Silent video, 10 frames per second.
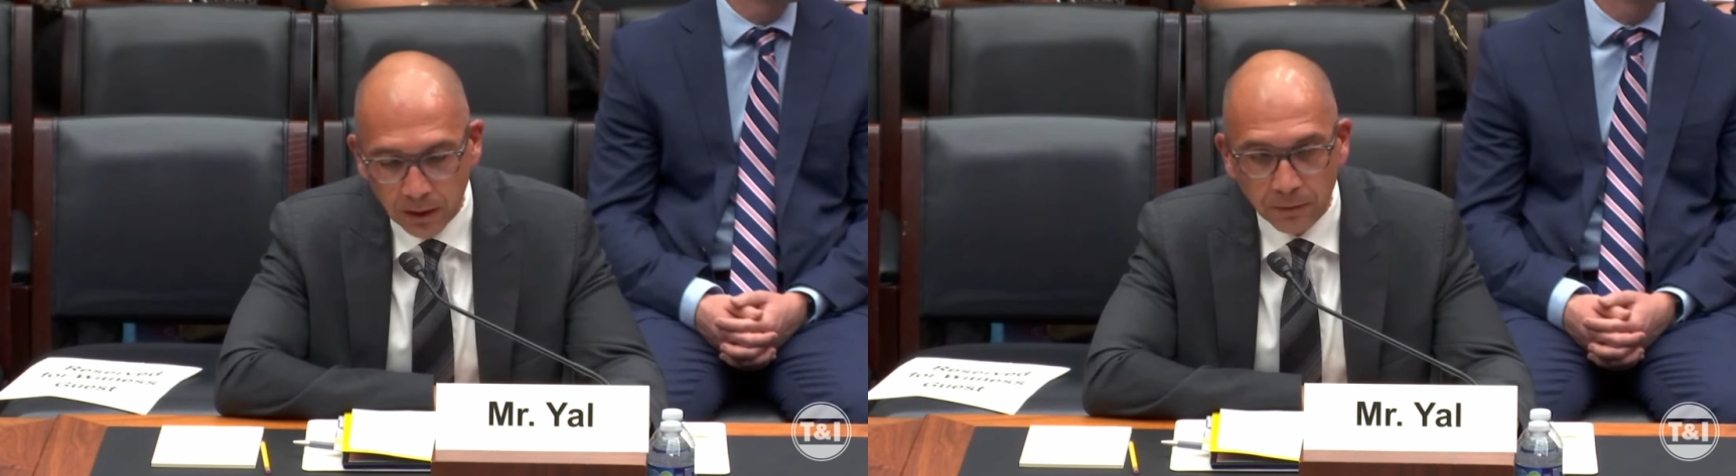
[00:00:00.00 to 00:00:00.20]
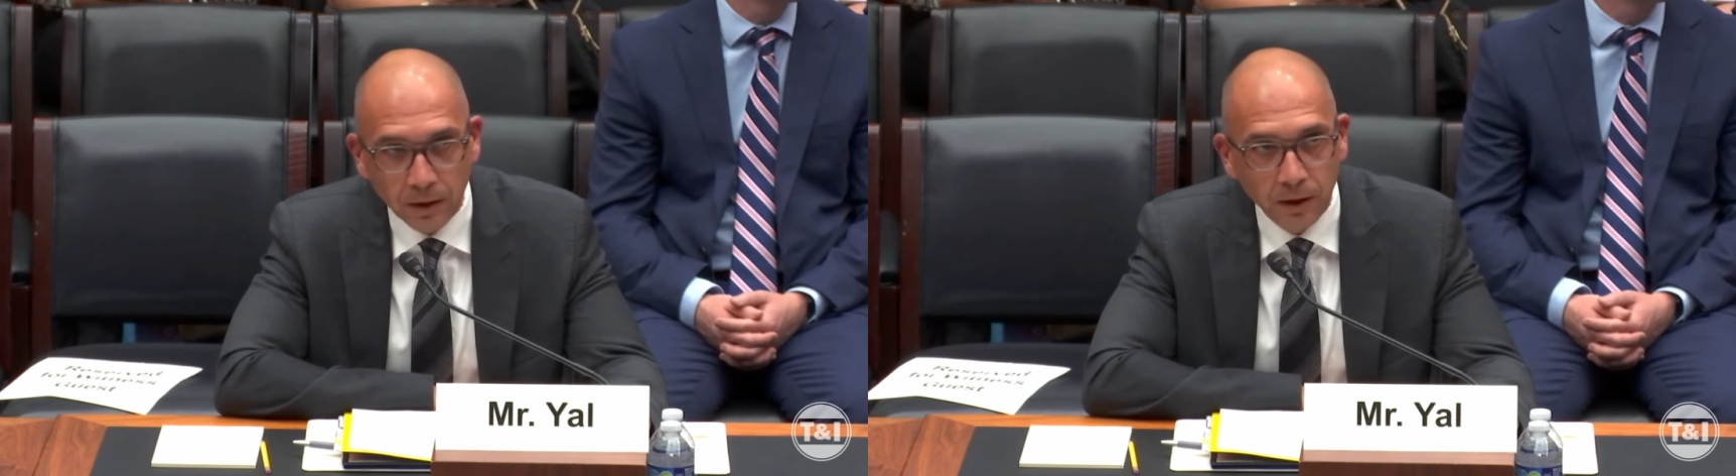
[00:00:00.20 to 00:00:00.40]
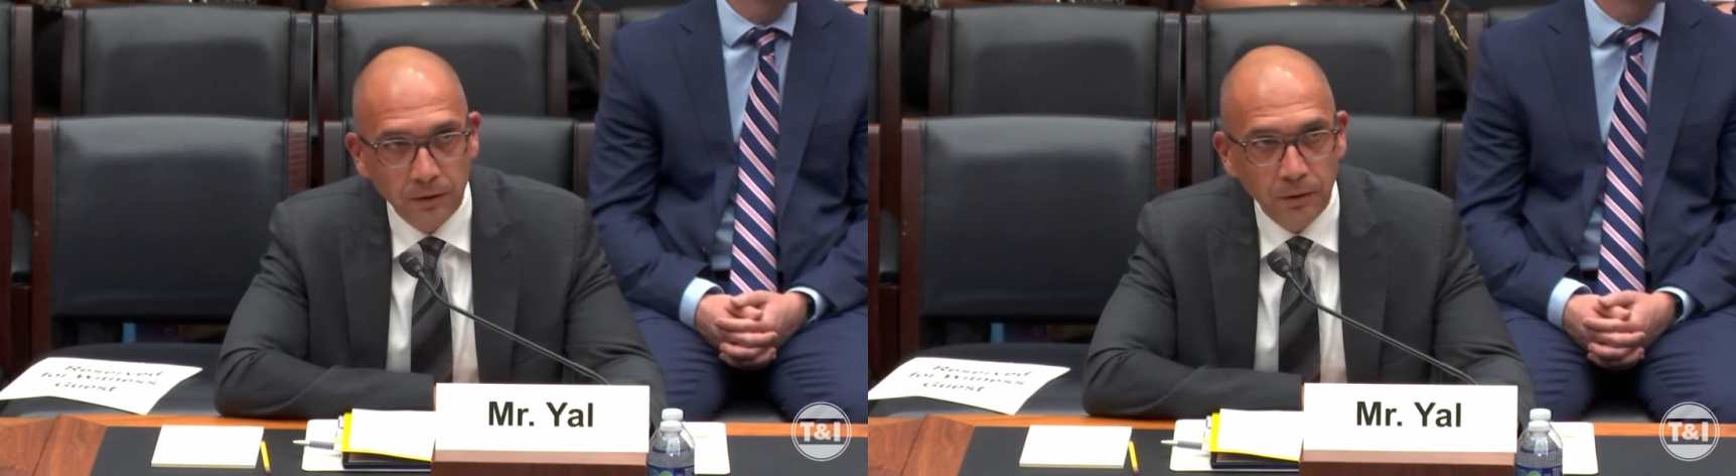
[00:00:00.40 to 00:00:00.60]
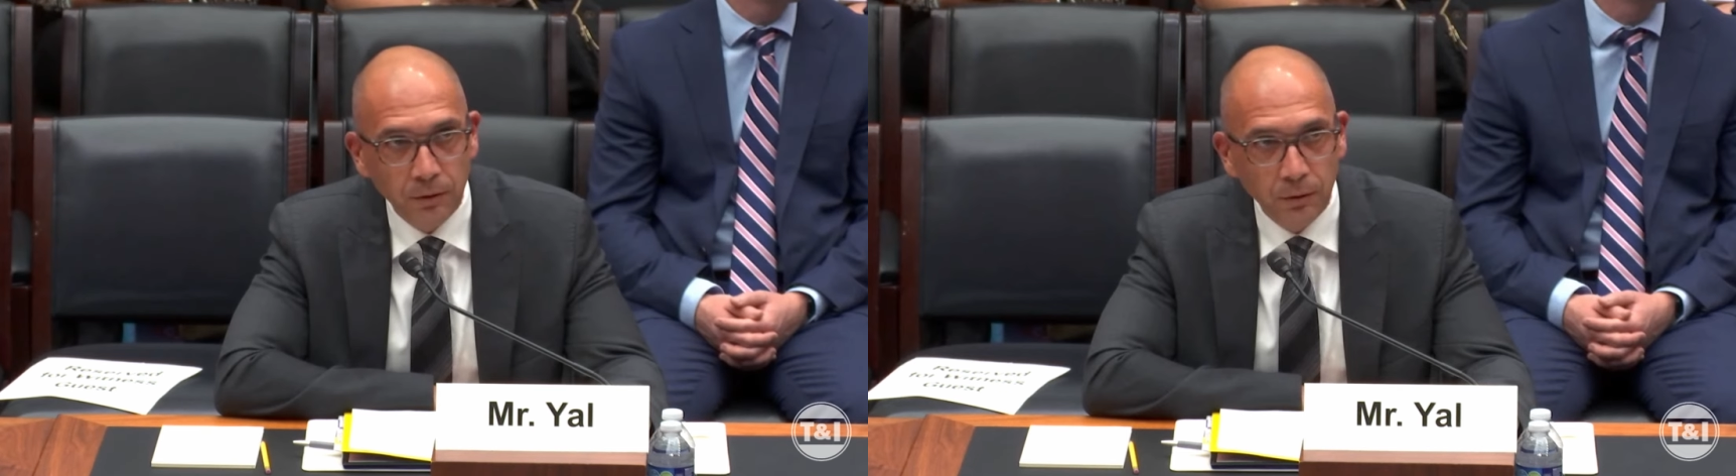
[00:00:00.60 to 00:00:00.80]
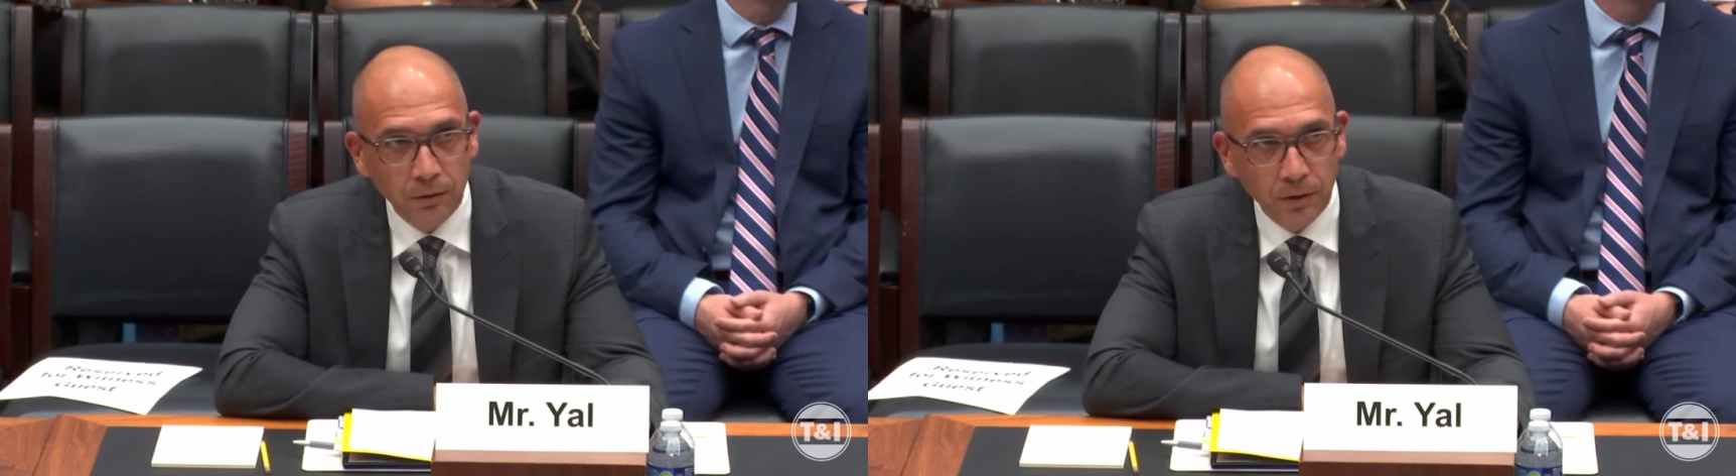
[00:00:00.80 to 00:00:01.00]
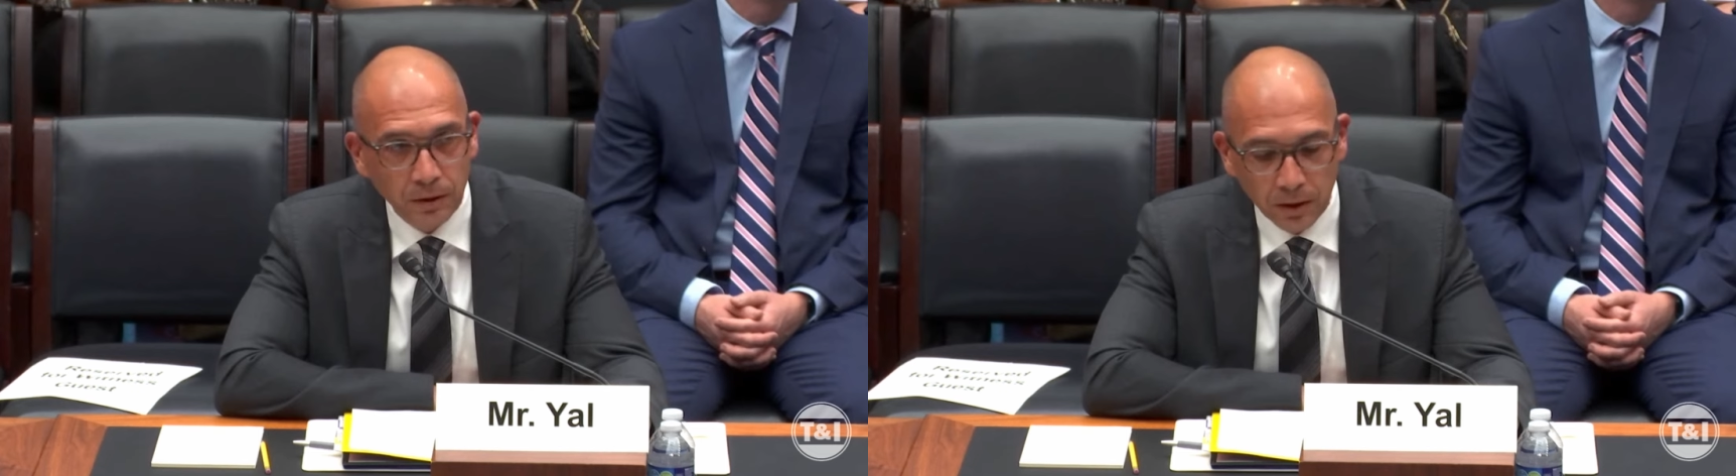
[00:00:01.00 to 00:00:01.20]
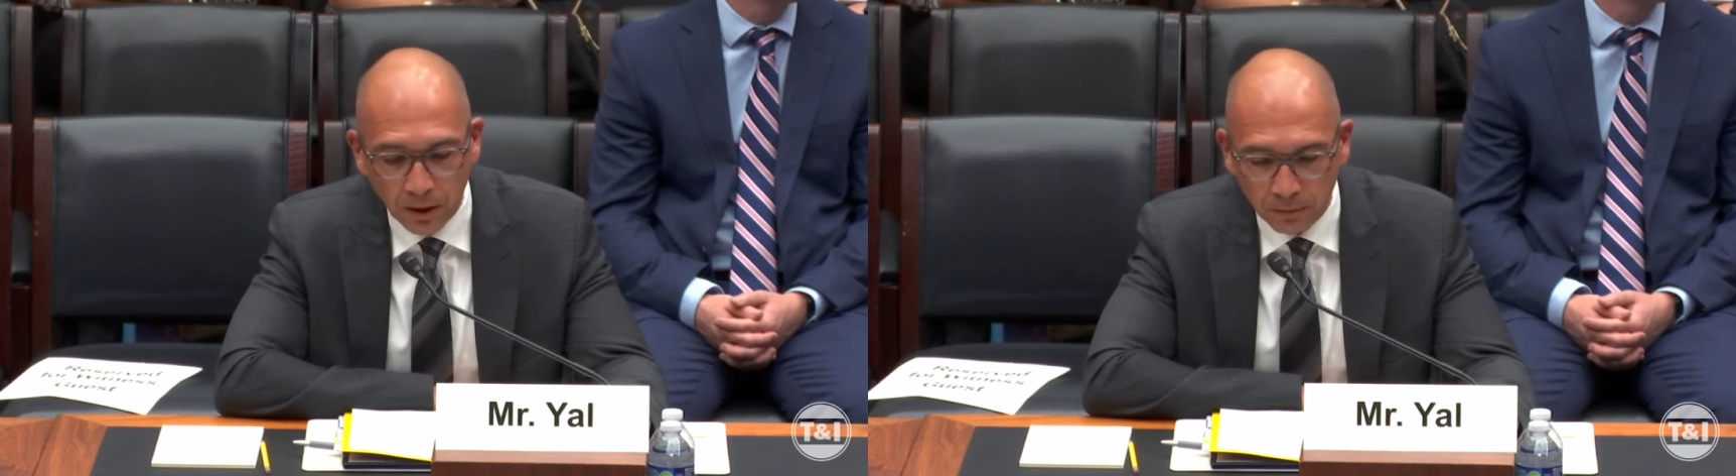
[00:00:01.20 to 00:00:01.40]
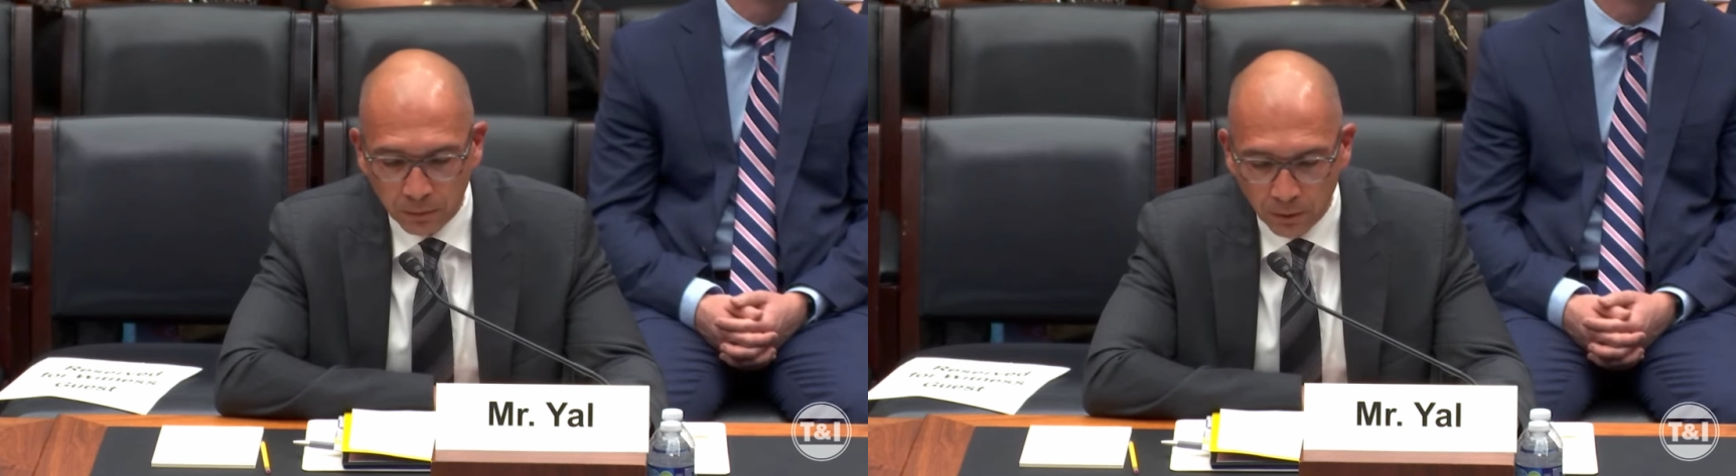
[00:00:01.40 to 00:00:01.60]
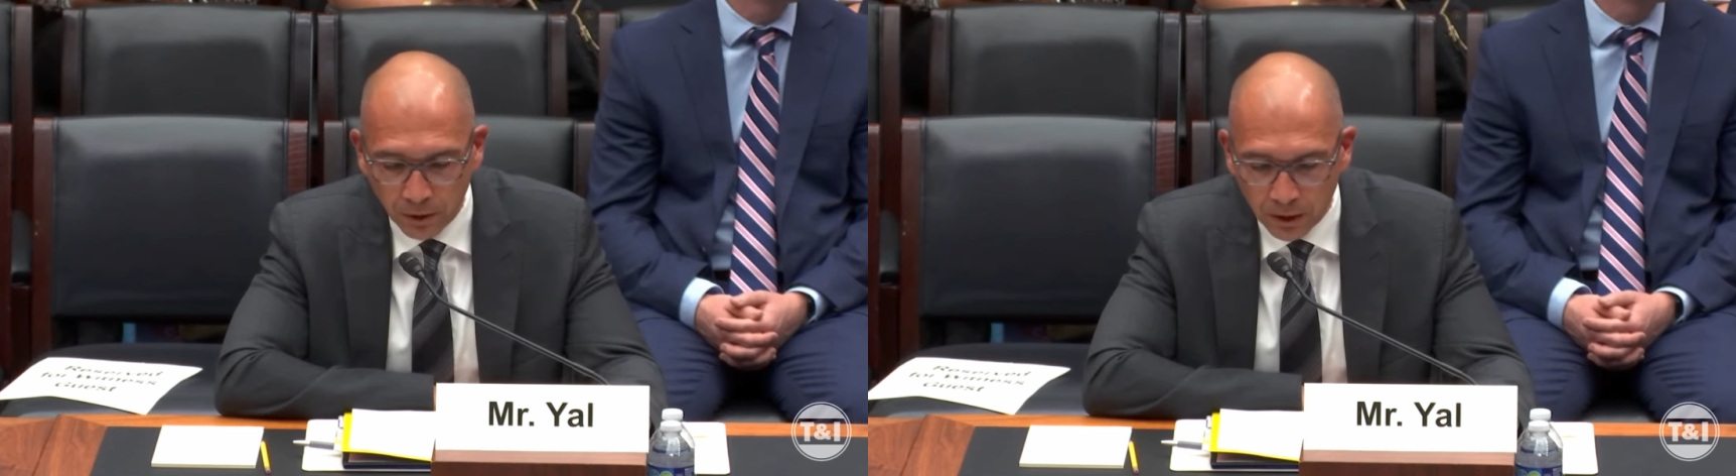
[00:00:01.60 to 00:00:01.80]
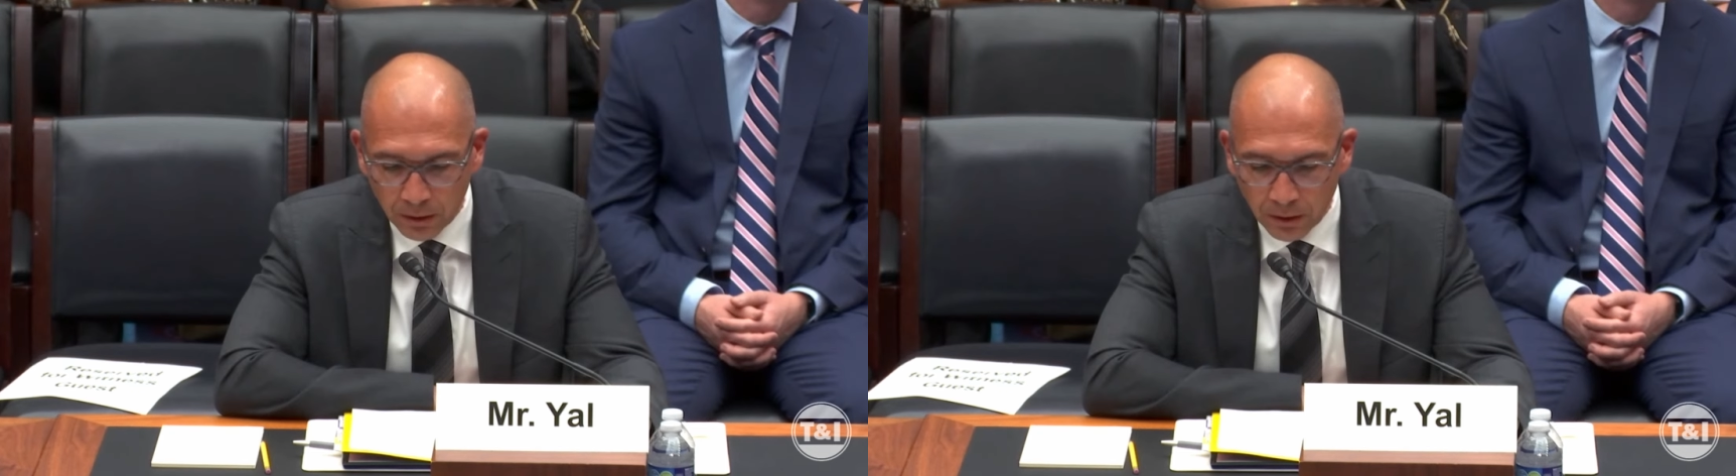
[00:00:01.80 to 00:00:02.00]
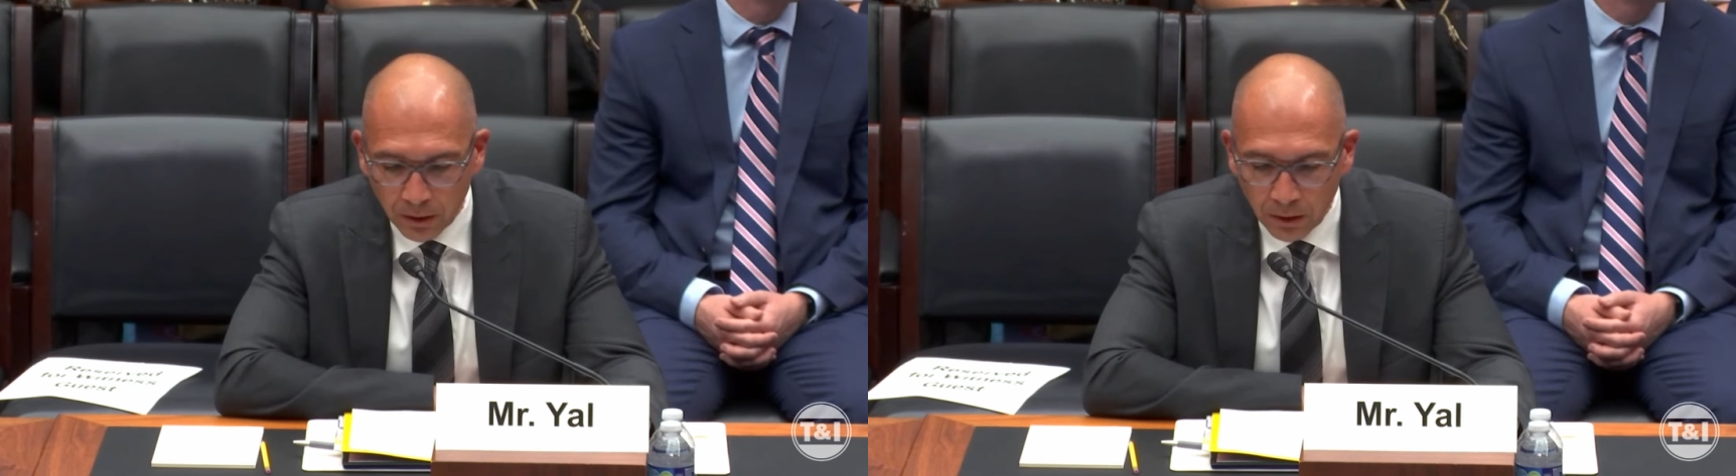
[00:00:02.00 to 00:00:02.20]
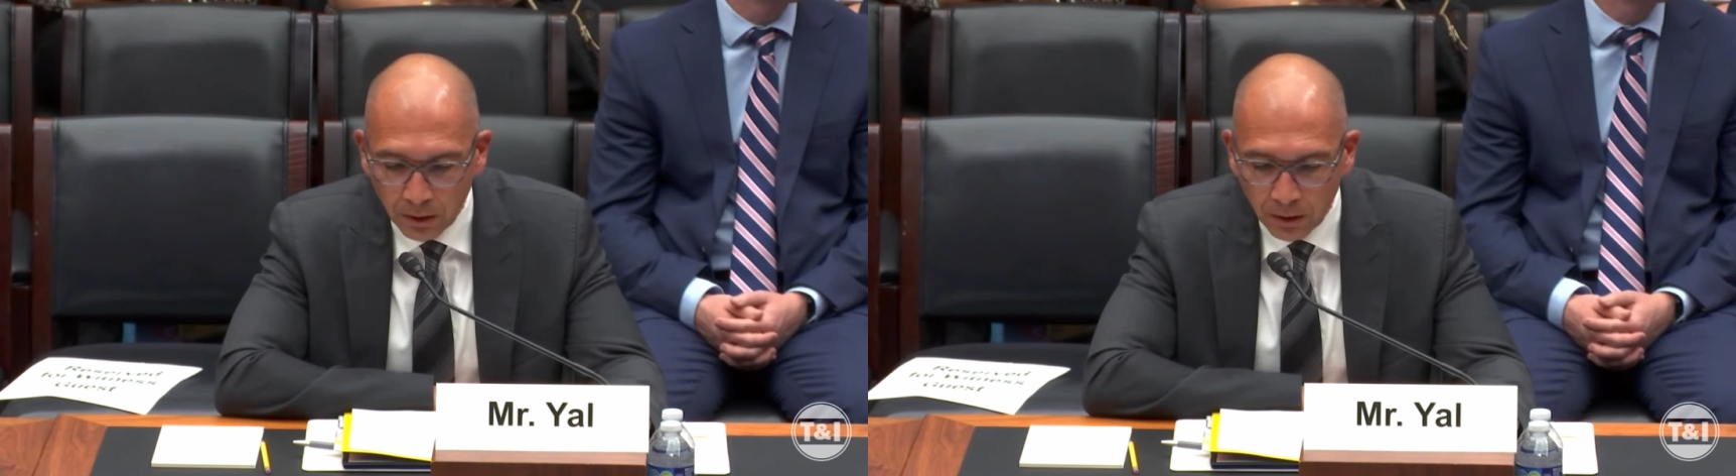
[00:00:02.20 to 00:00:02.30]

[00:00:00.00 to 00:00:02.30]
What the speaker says: 1,100 of those are in California,